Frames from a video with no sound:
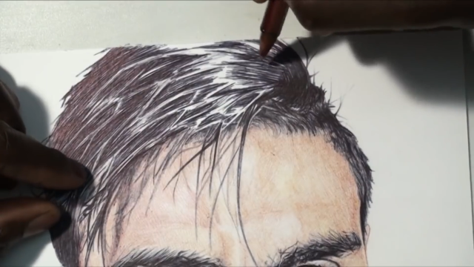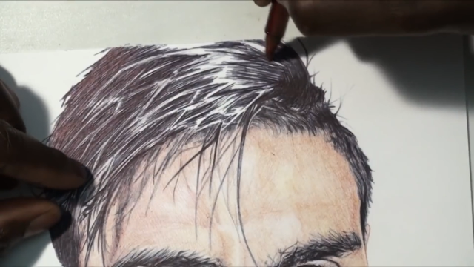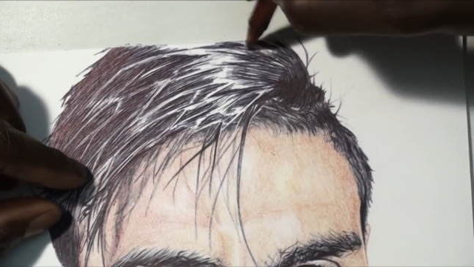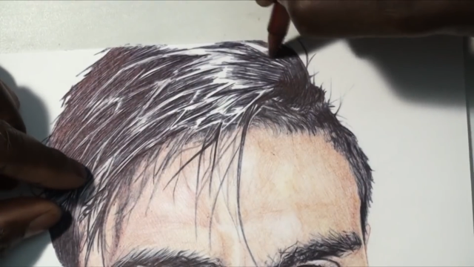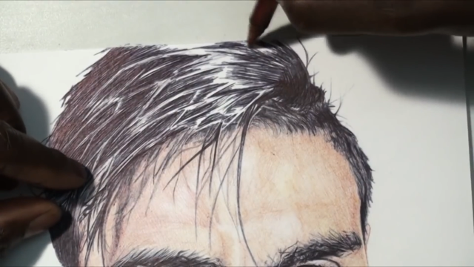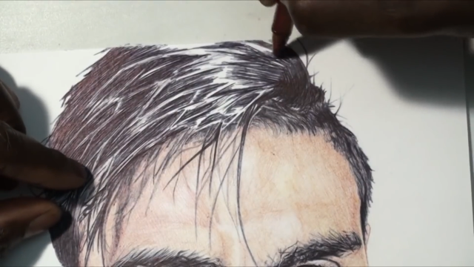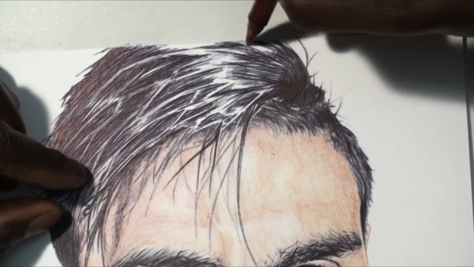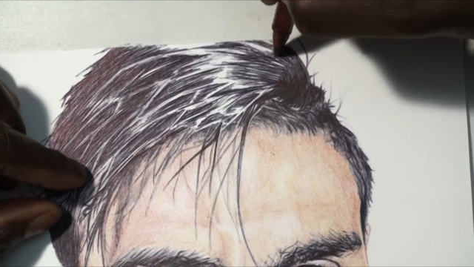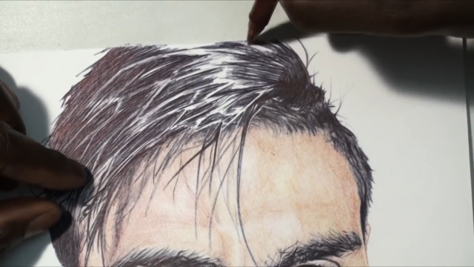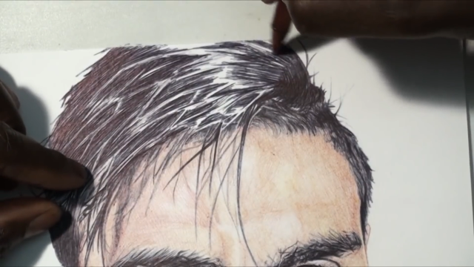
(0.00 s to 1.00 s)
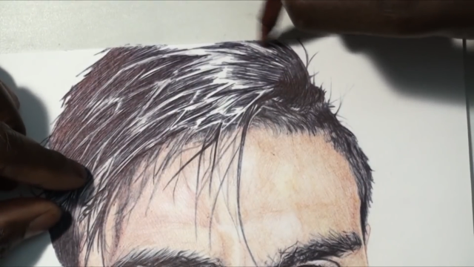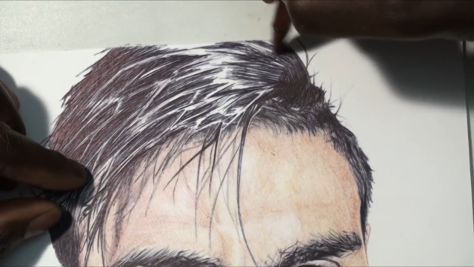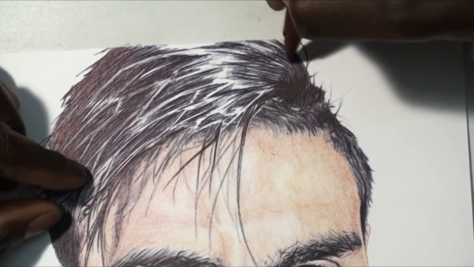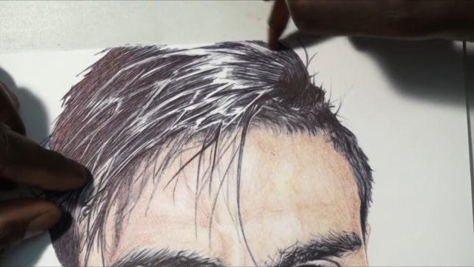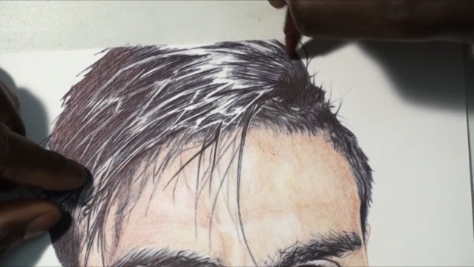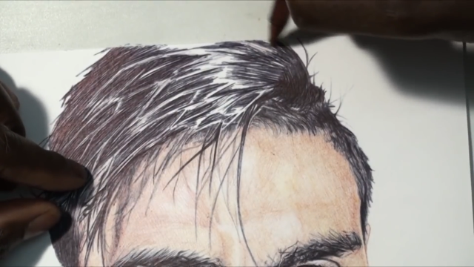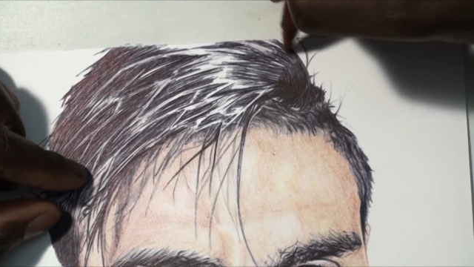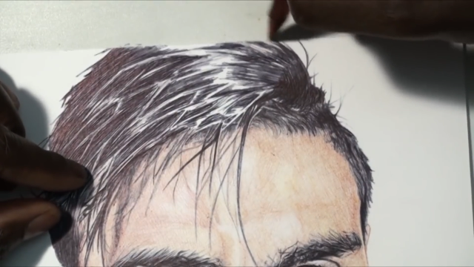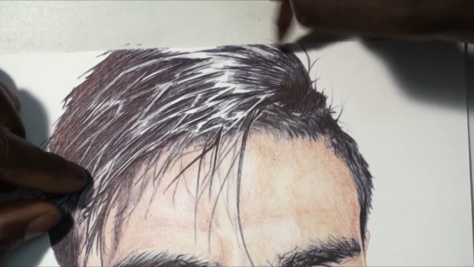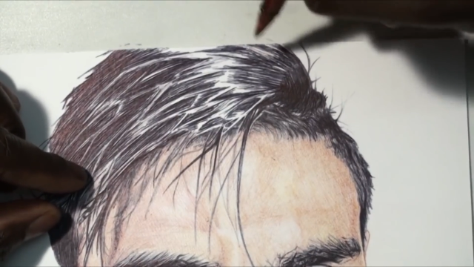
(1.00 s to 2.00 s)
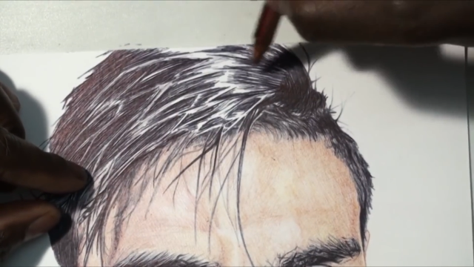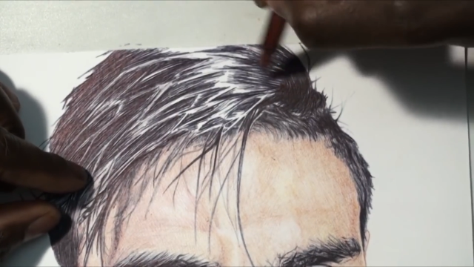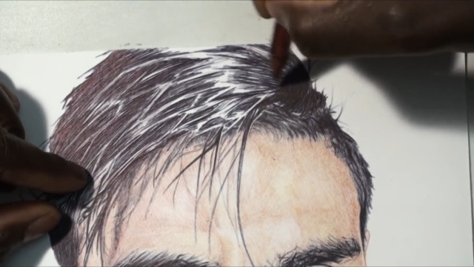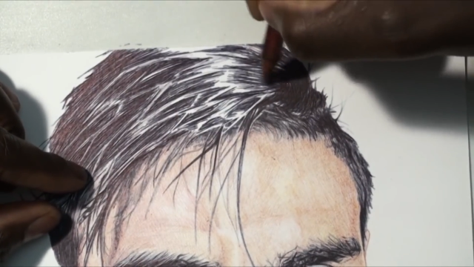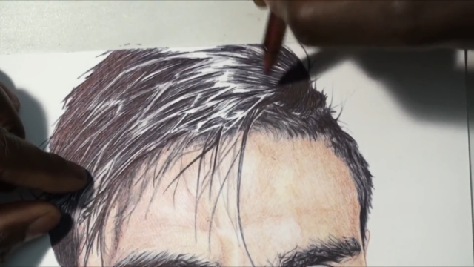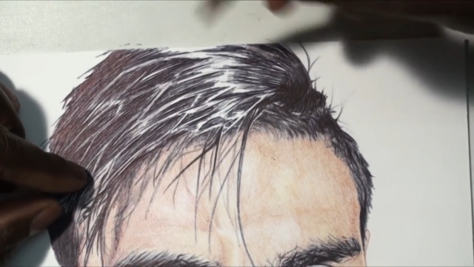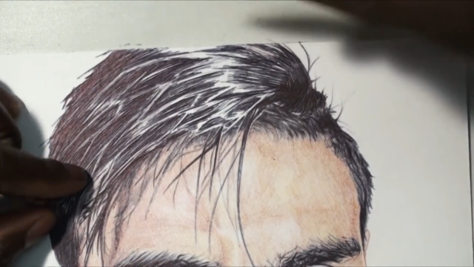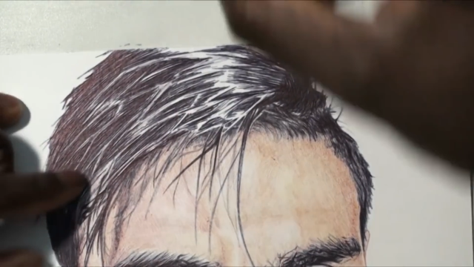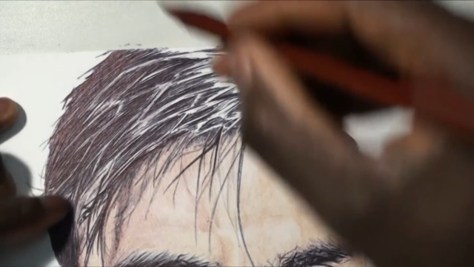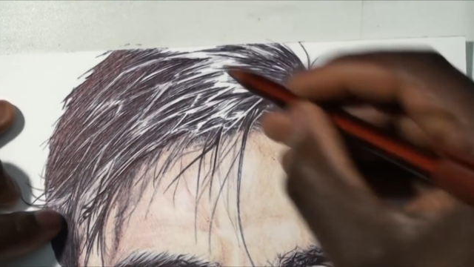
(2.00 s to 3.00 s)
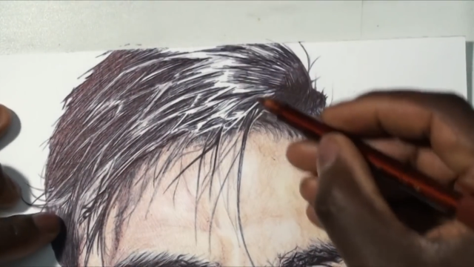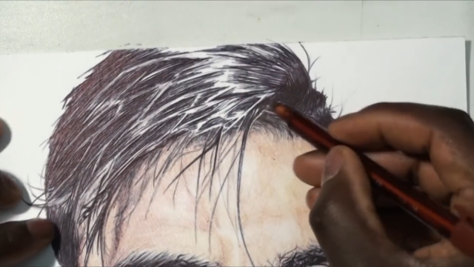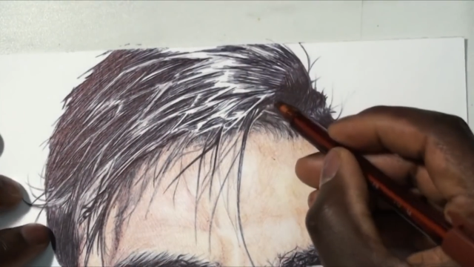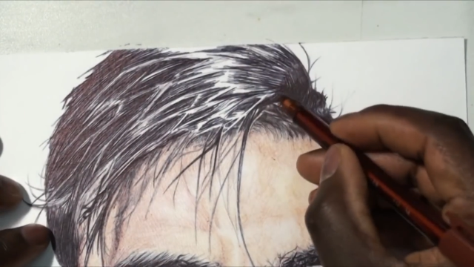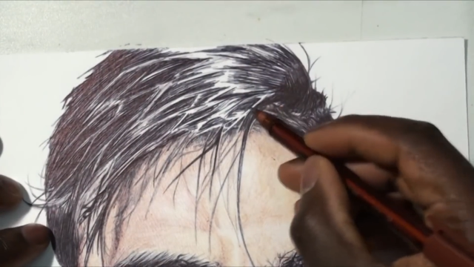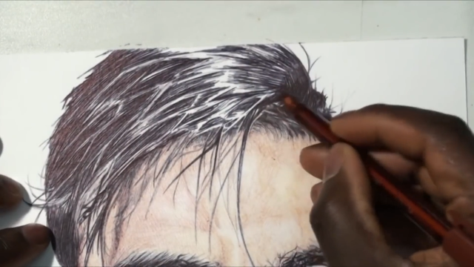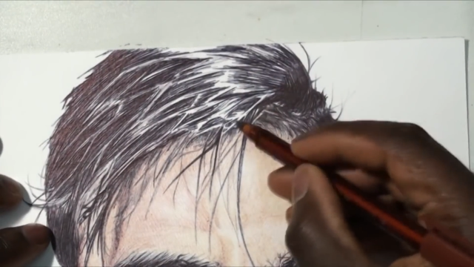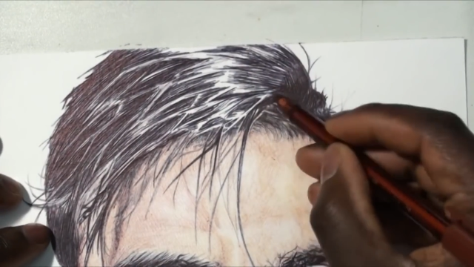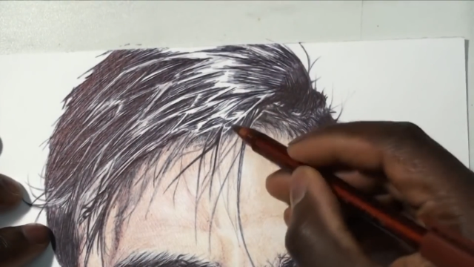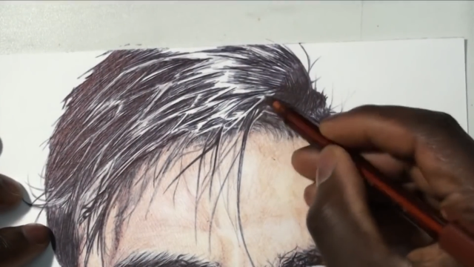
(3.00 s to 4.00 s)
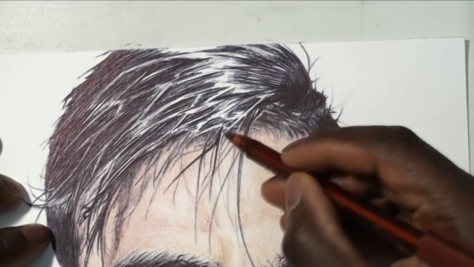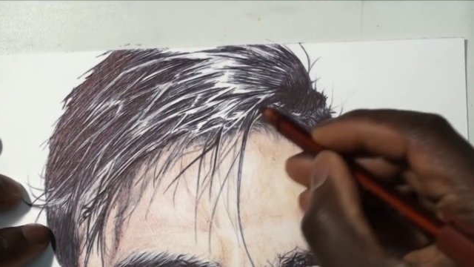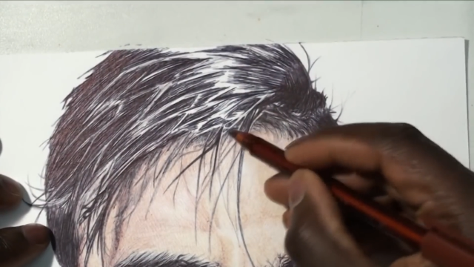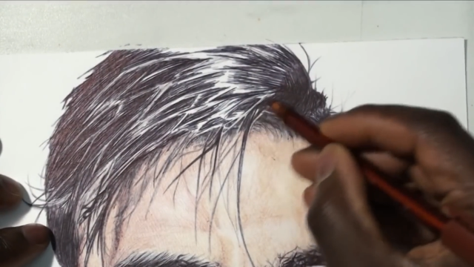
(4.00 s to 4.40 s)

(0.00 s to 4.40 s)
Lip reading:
[unreadable: no face in view]